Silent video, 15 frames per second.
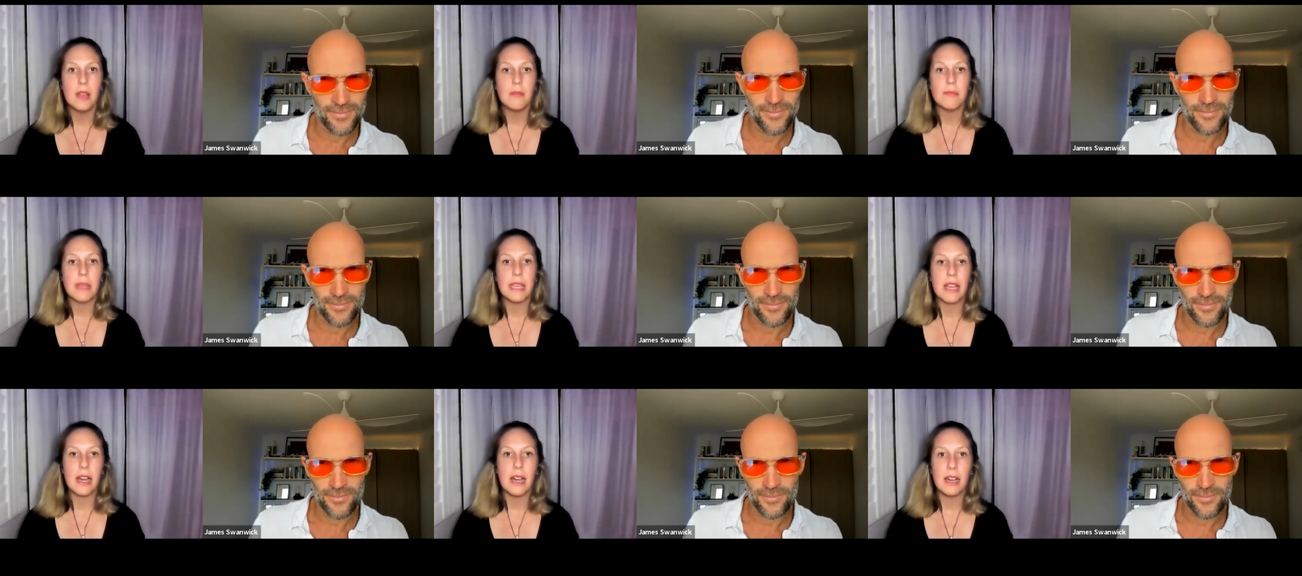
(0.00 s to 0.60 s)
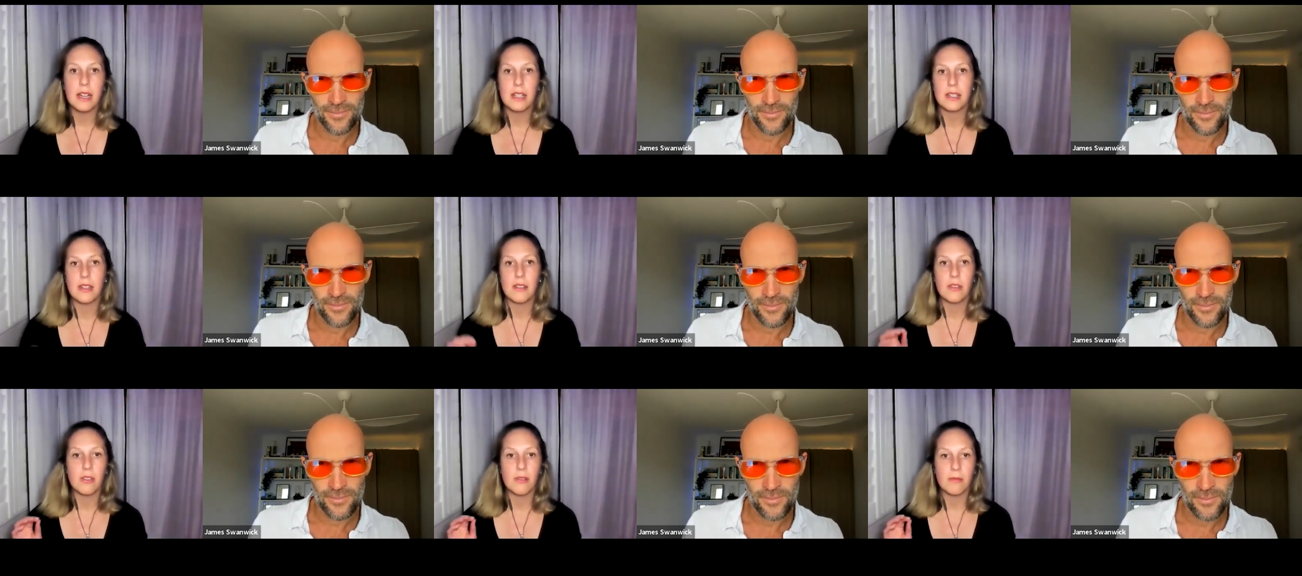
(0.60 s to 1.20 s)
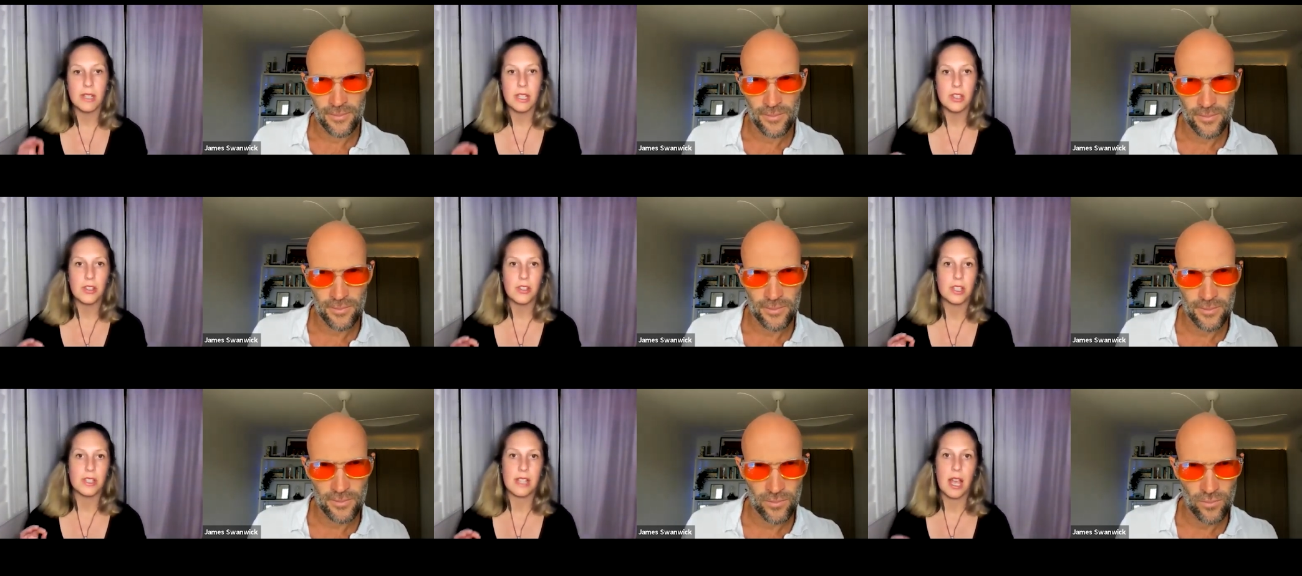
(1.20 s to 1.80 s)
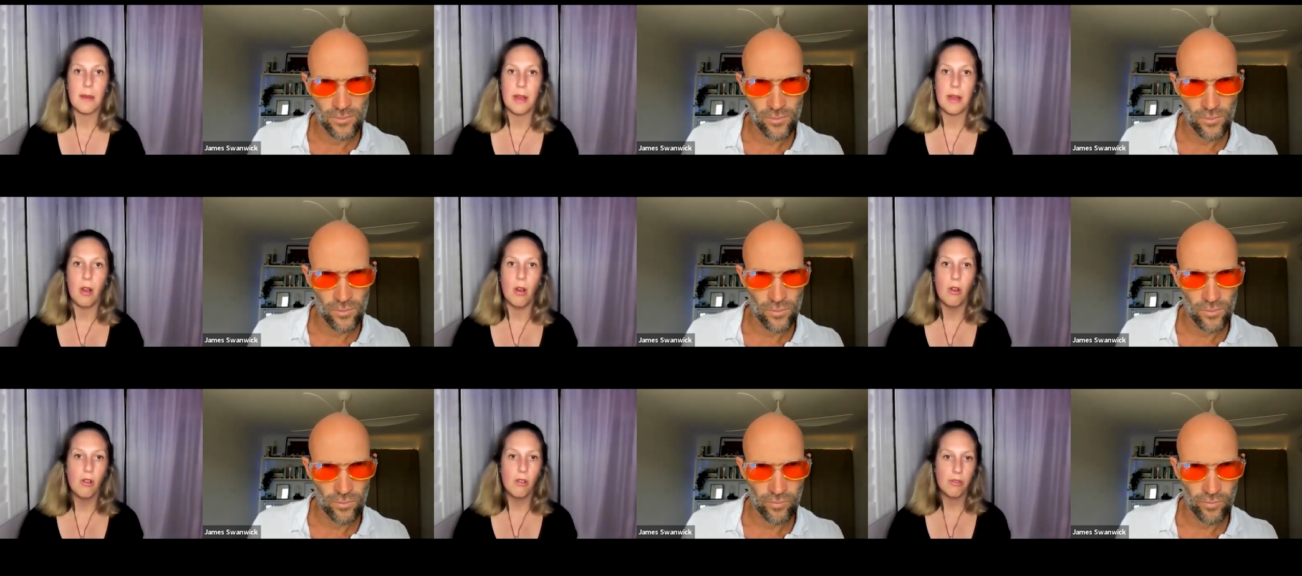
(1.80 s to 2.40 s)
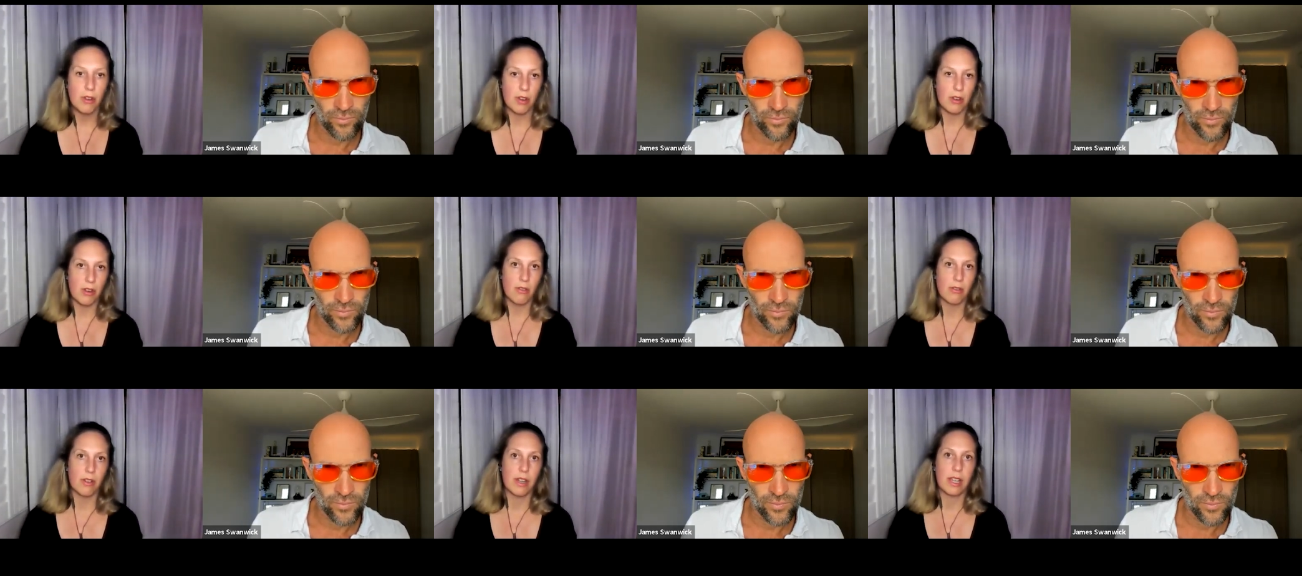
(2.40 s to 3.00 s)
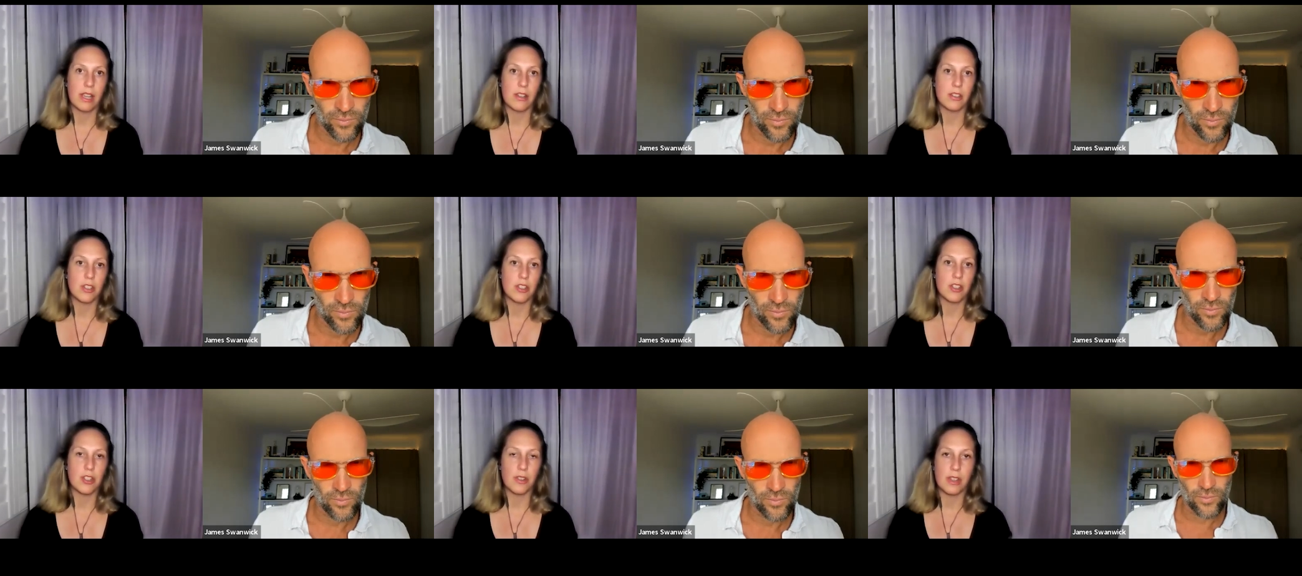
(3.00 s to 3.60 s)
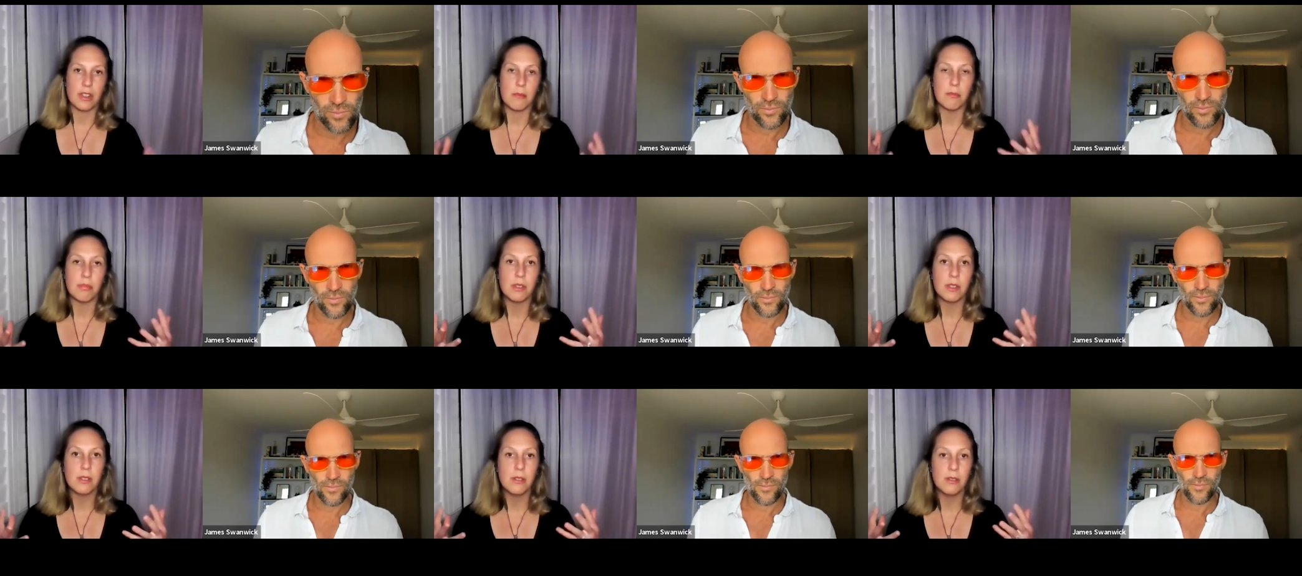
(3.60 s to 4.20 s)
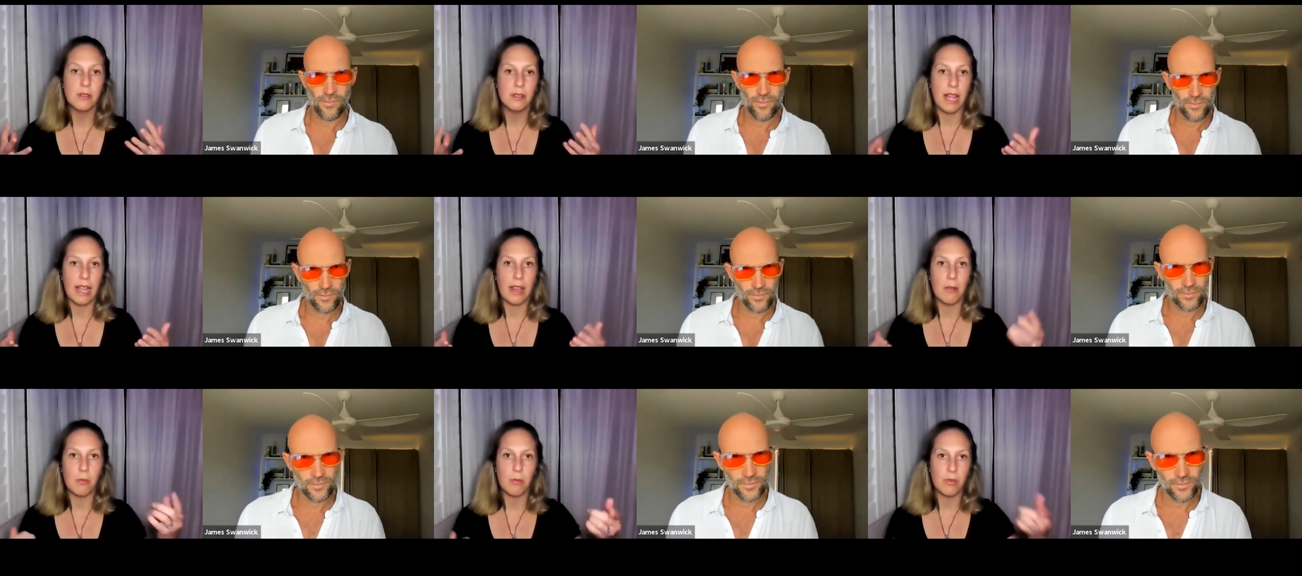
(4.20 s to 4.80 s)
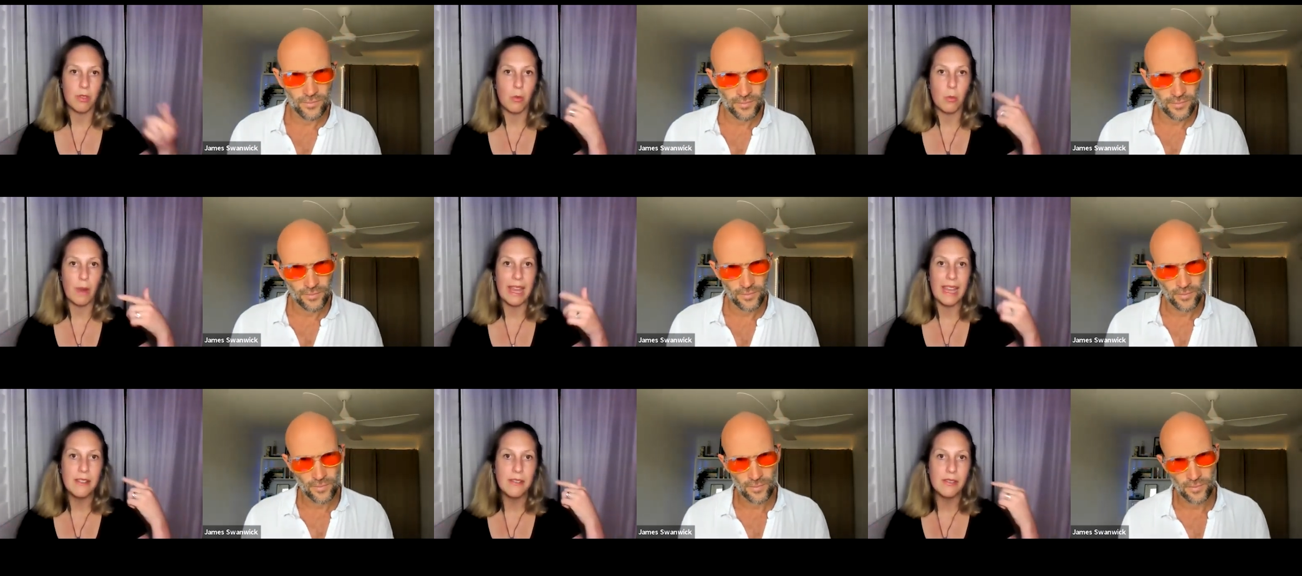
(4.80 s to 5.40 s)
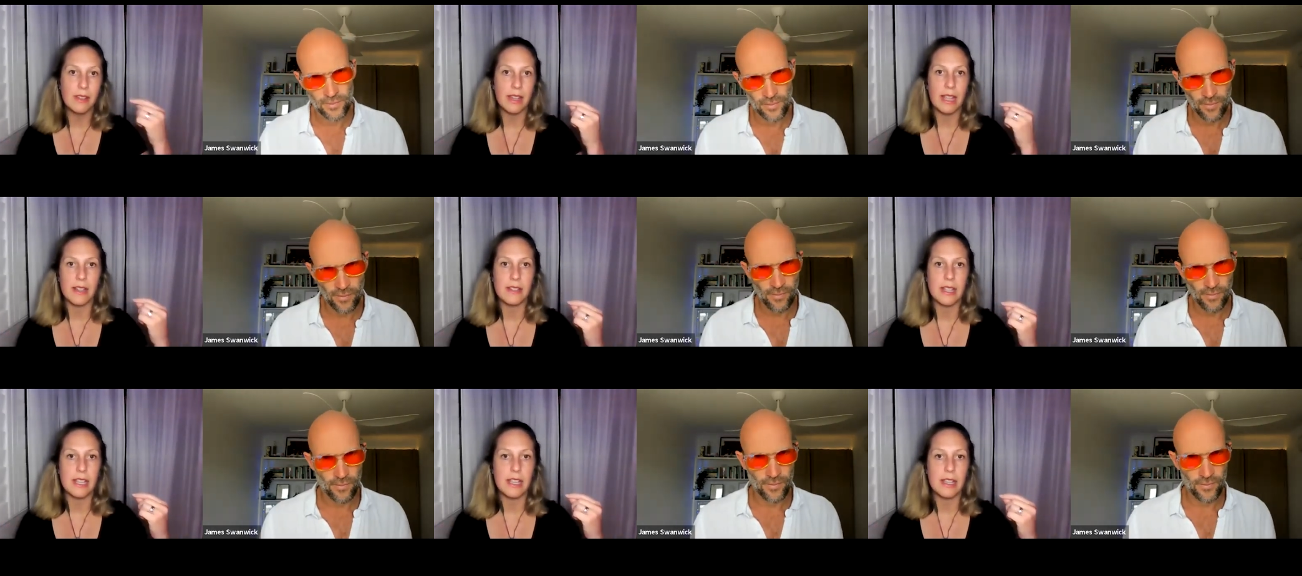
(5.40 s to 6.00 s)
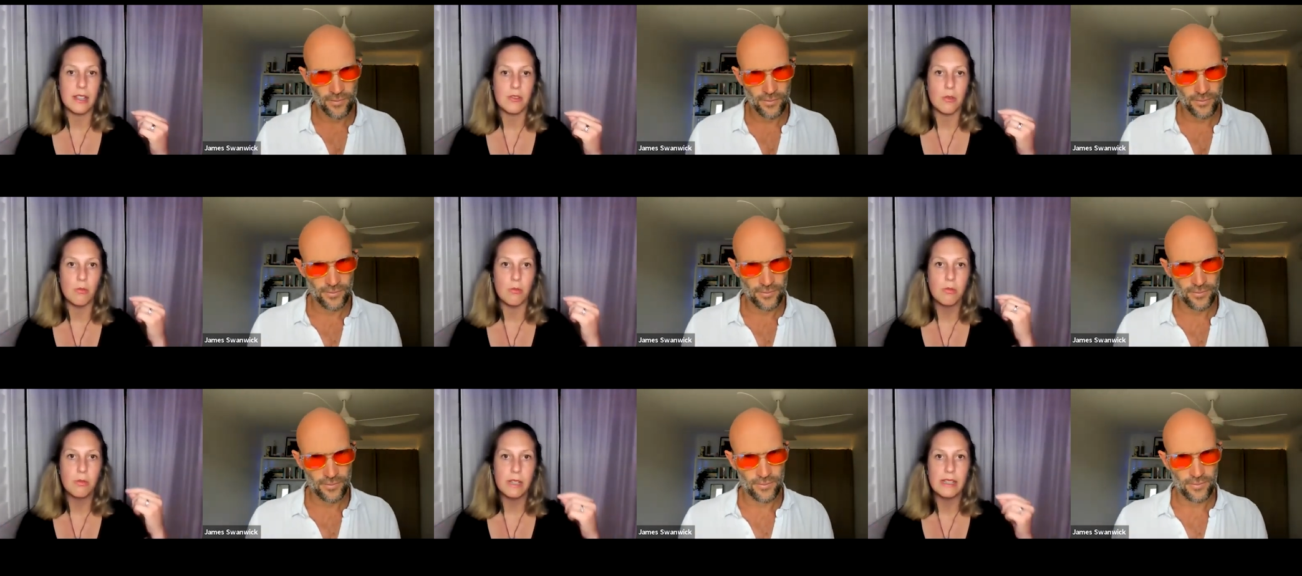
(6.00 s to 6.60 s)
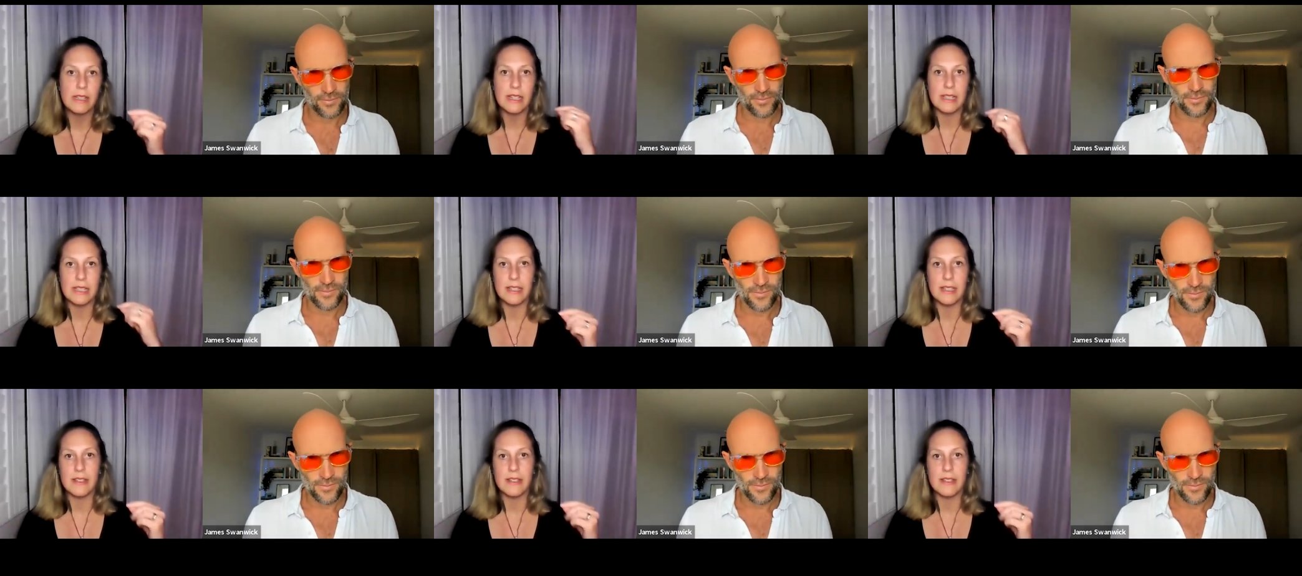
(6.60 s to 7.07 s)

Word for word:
Speaker 1: because the research has come out over and over again to show that the blue light, the wavelength, is really